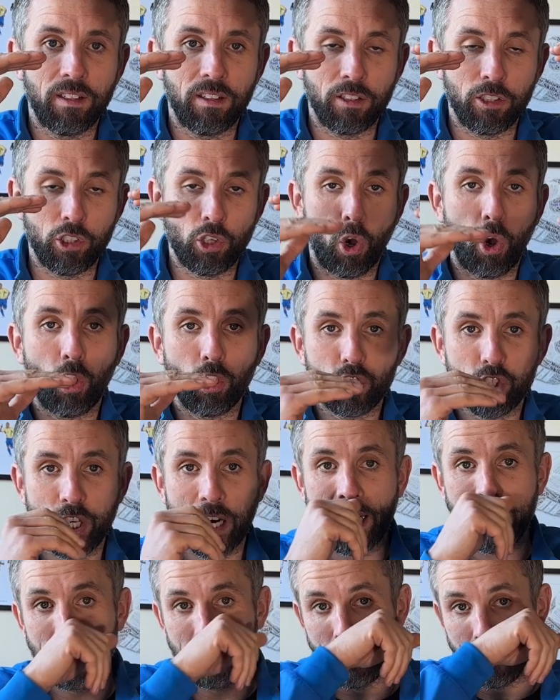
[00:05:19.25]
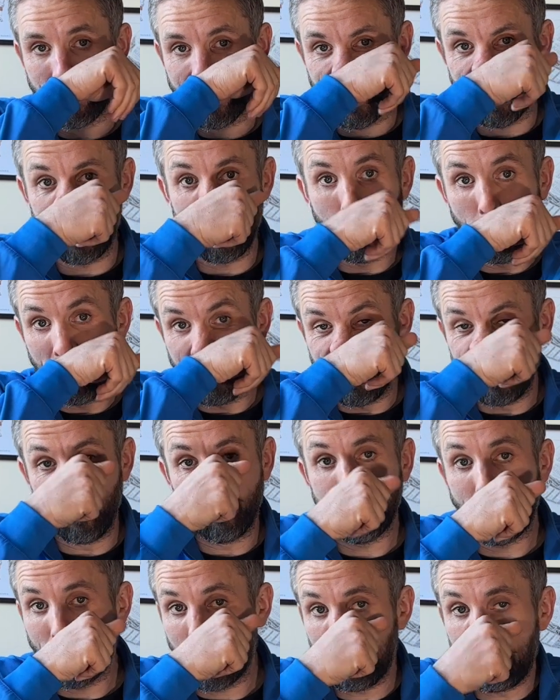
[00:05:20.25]
Your child, that early
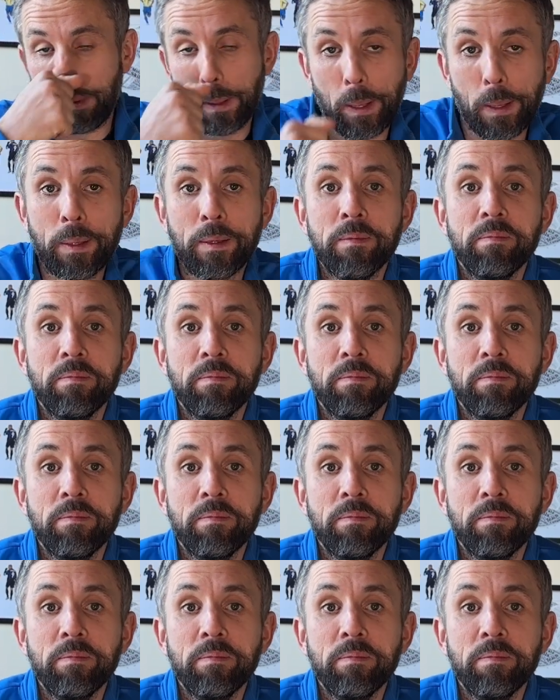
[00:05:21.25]
developer,